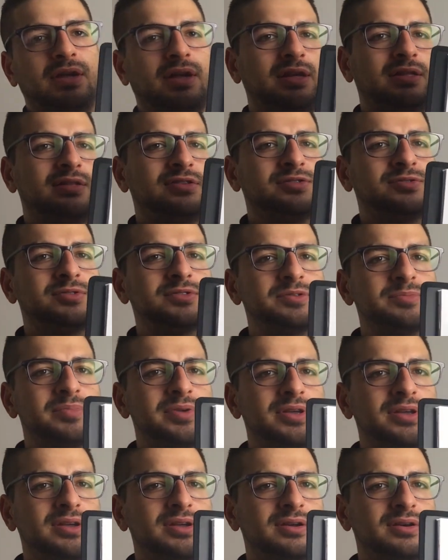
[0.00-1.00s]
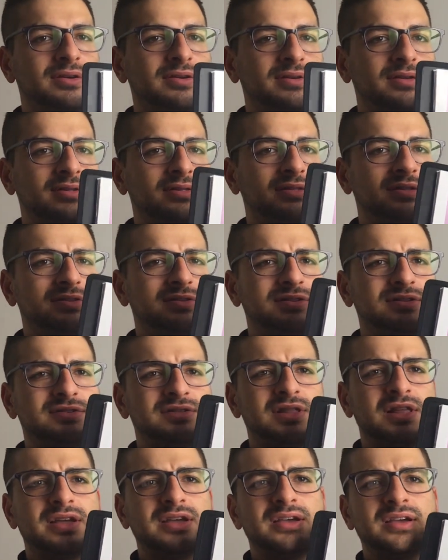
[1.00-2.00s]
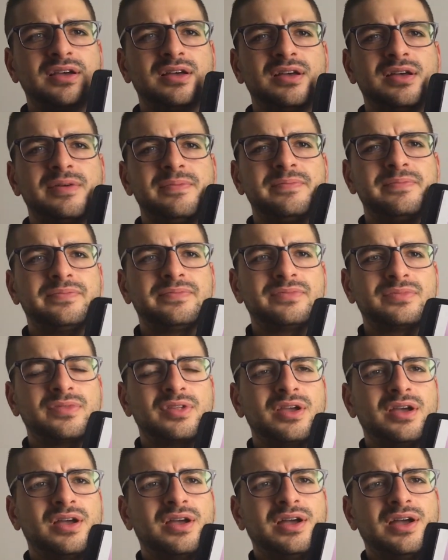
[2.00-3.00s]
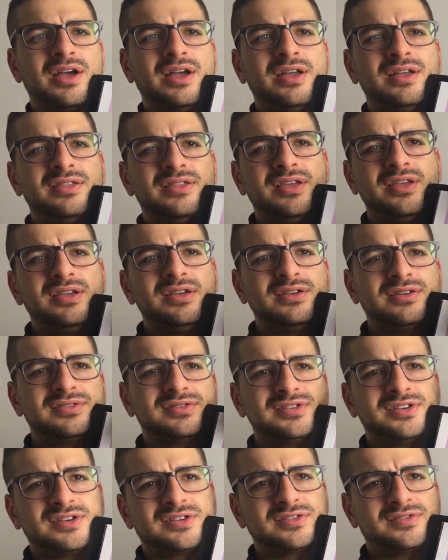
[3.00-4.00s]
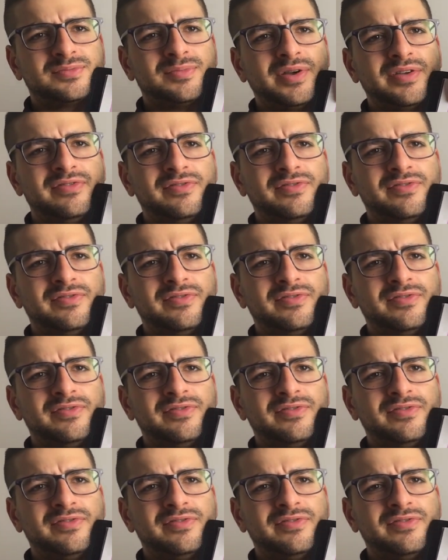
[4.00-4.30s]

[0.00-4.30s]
and this one's big. This is like I think 6 by